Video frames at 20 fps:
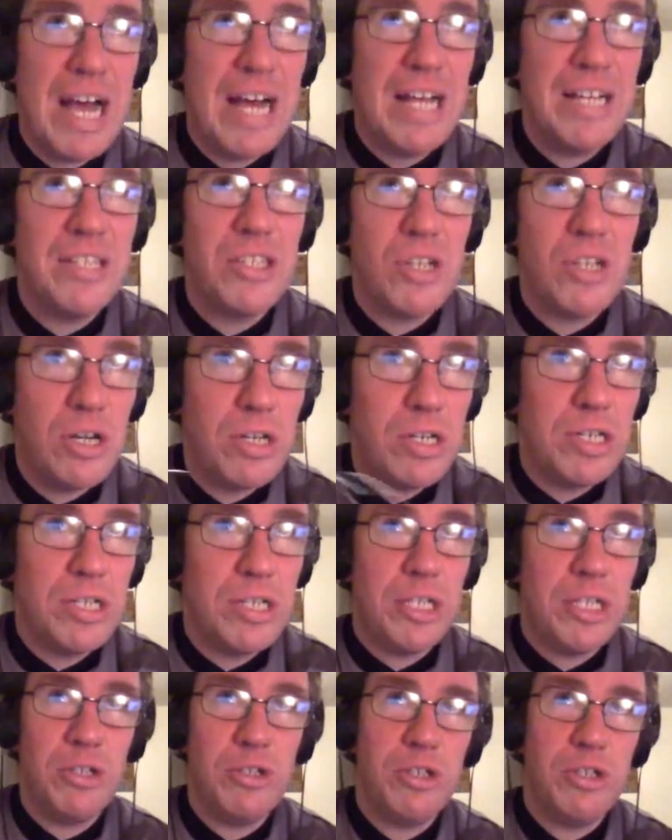started a
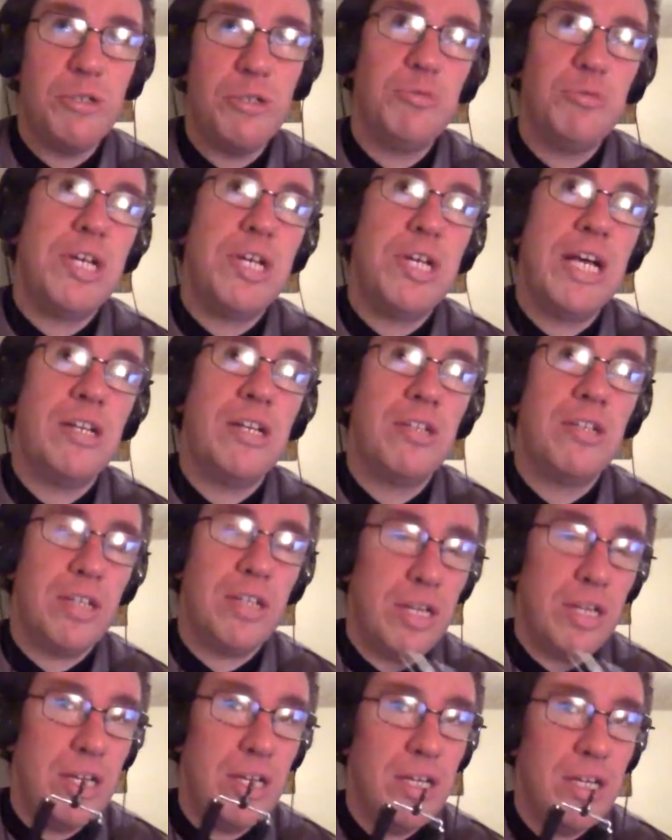YouTube channel.
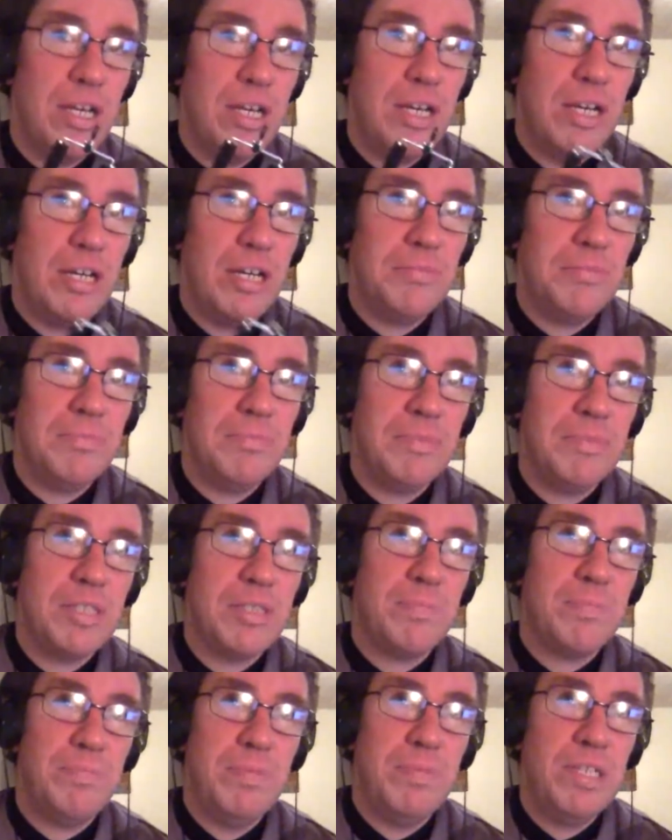
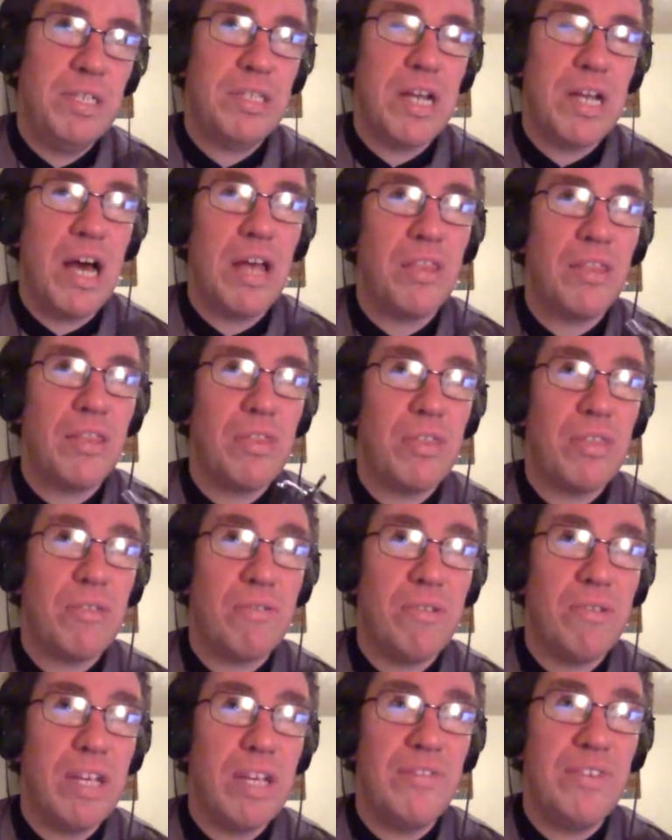He's got
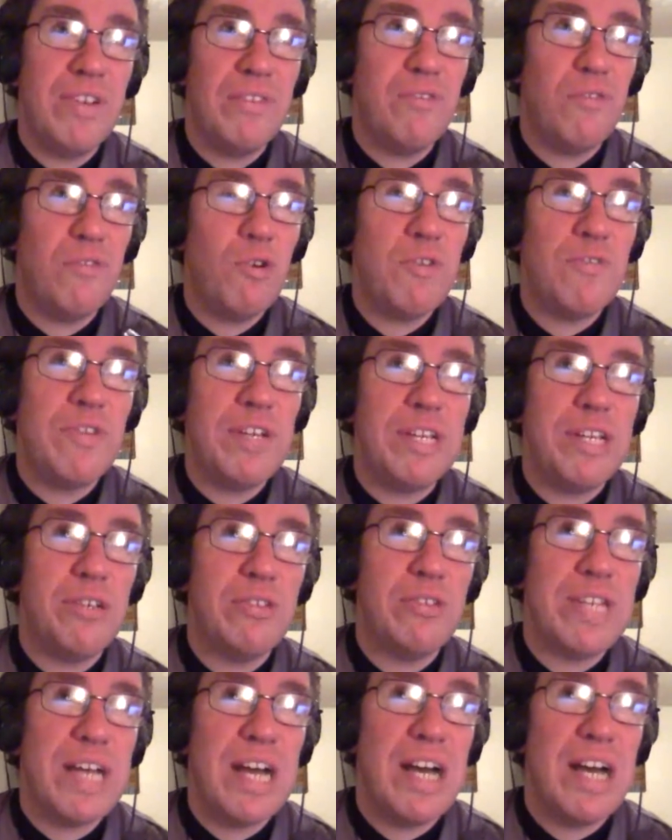4
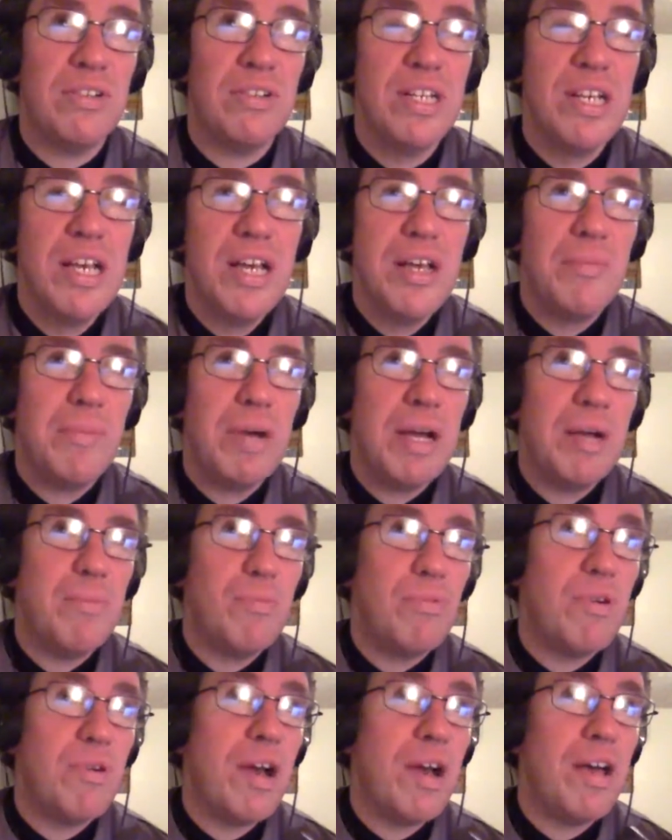videos out. My
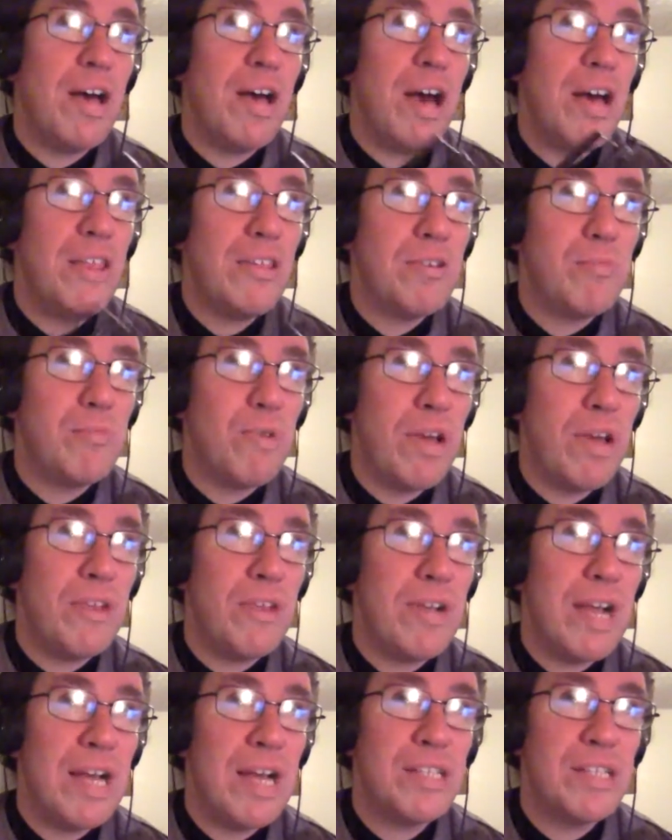other
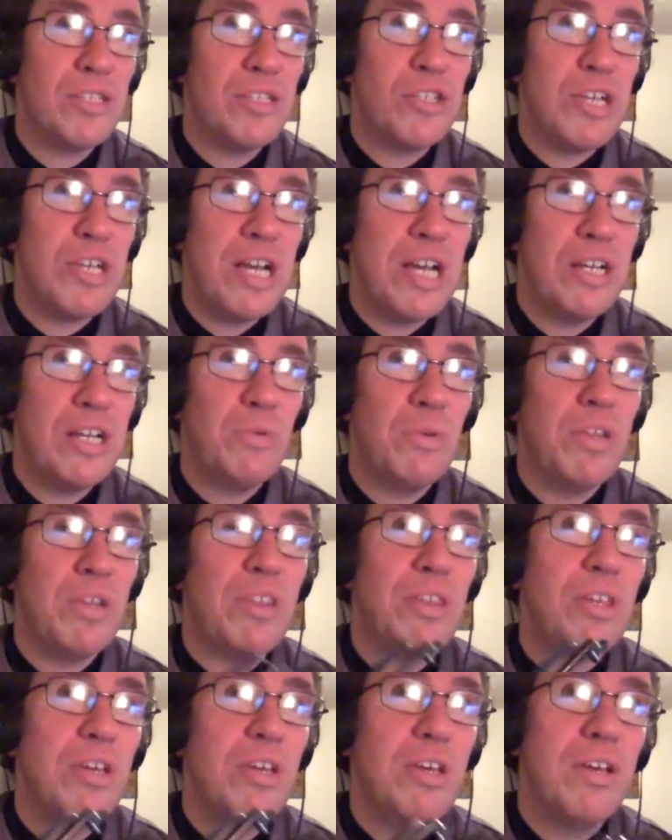brother has a channel with
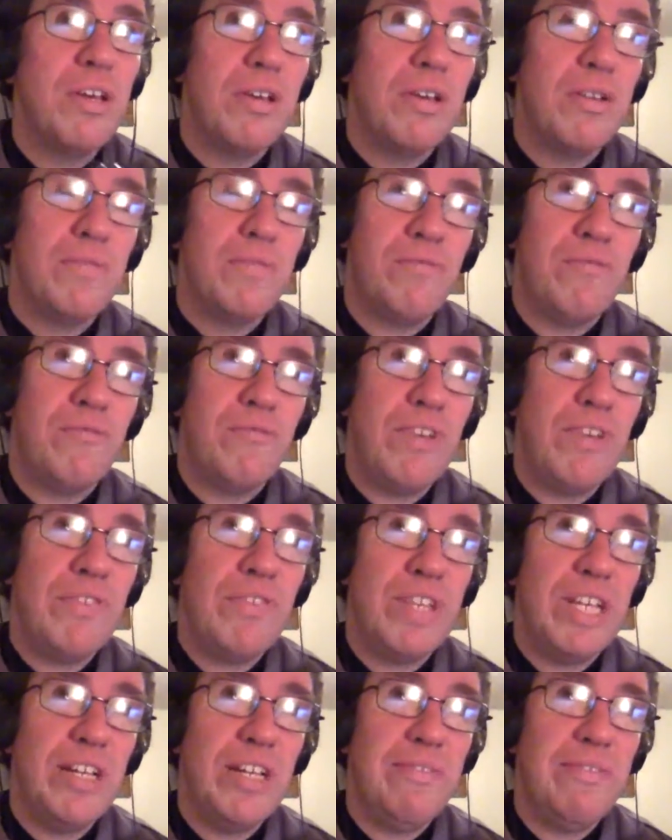
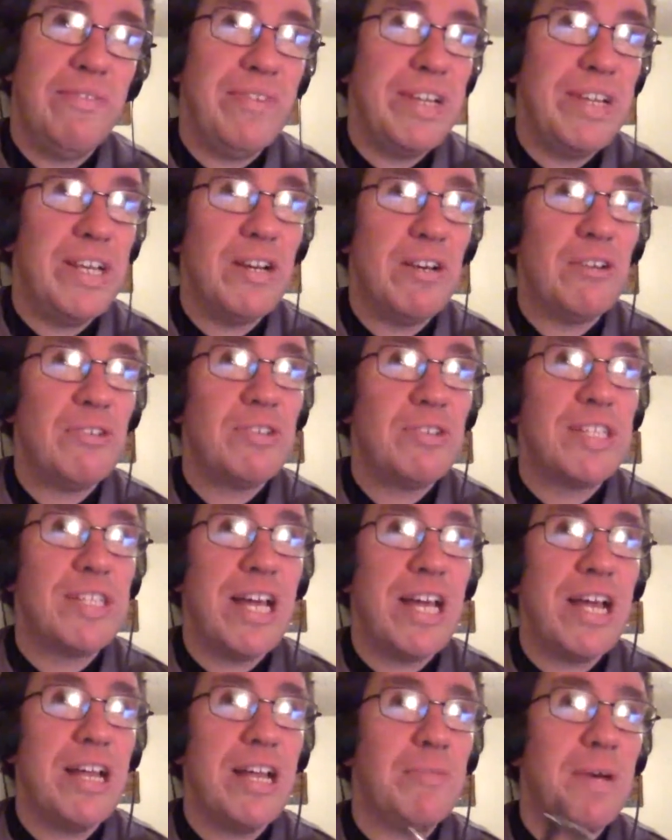15 videos,
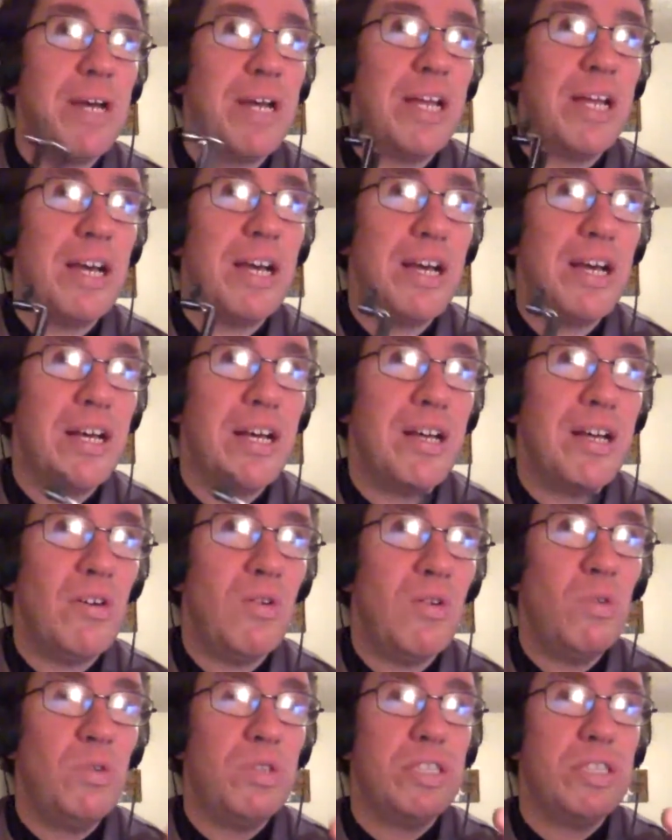and my
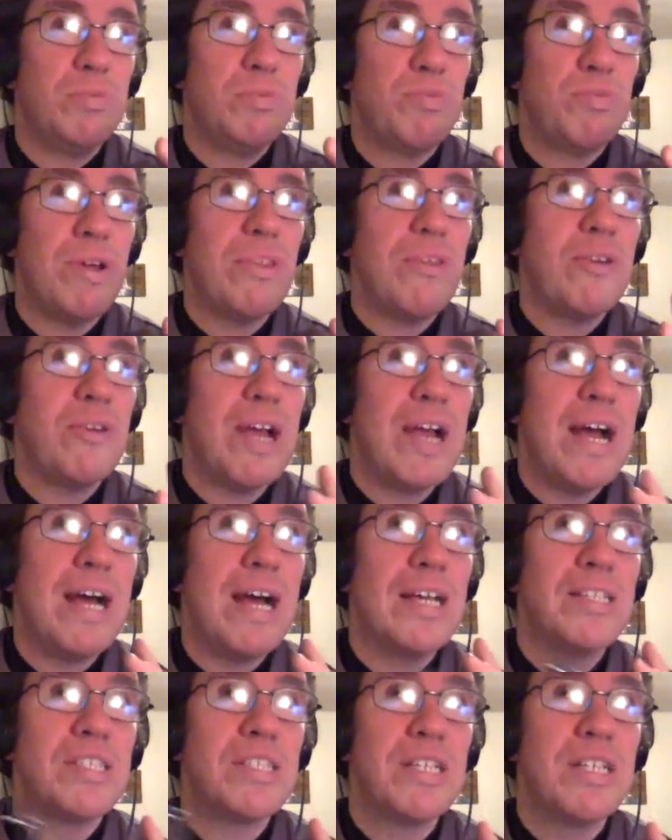oldest brother
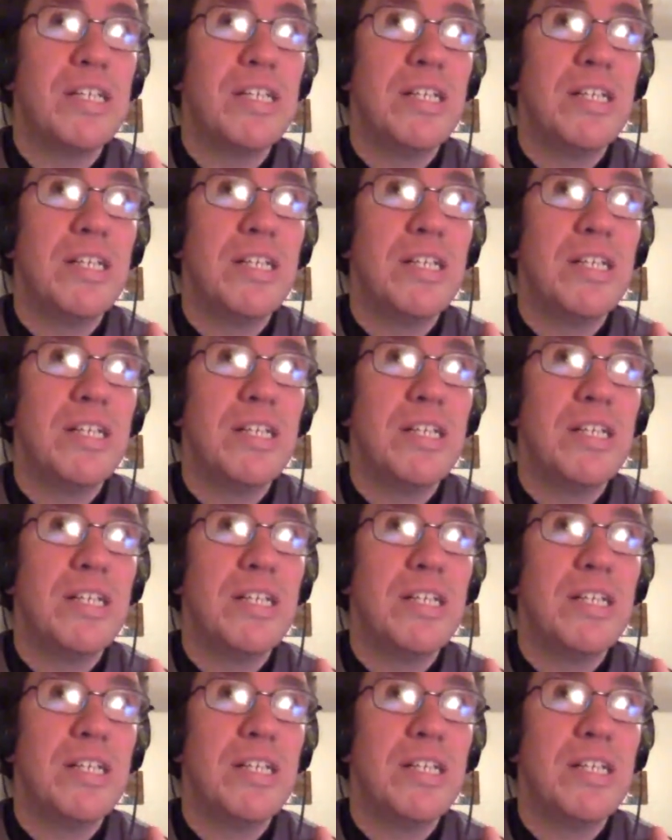has